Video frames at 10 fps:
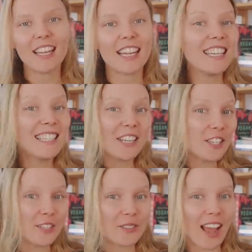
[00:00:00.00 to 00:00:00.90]
And I'd say
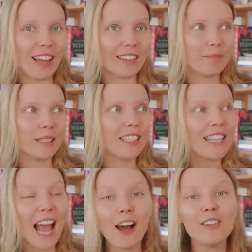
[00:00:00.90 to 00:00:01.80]
just try it, because
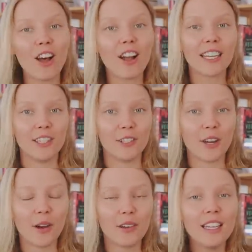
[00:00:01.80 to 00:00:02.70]
how long can you
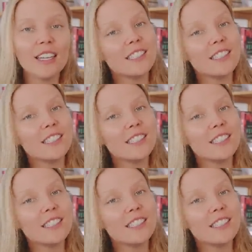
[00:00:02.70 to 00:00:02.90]
go?